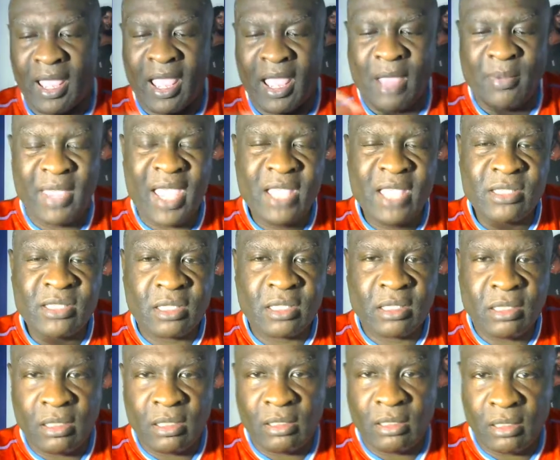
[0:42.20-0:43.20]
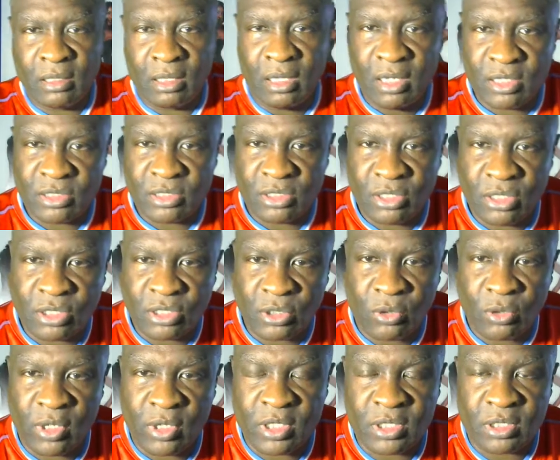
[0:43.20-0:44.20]
I'm asking us this
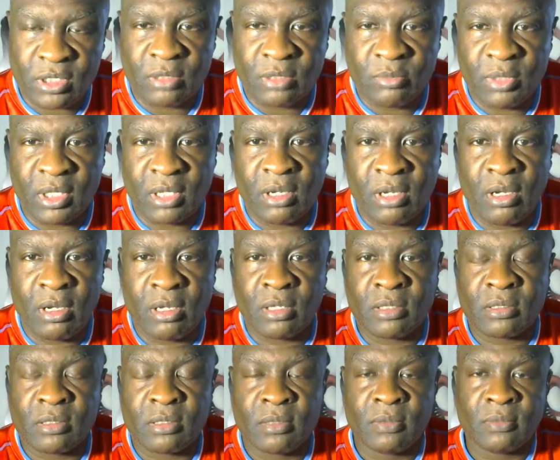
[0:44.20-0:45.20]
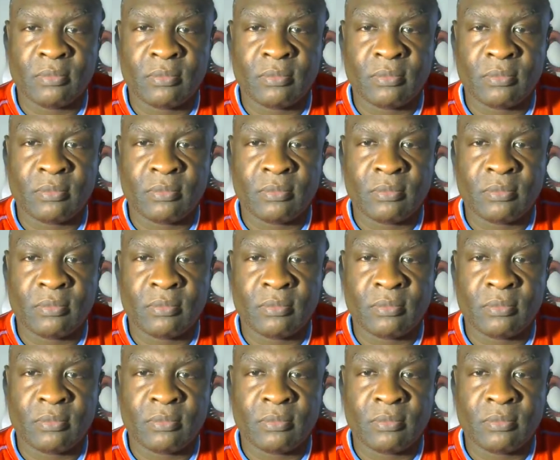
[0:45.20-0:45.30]
question because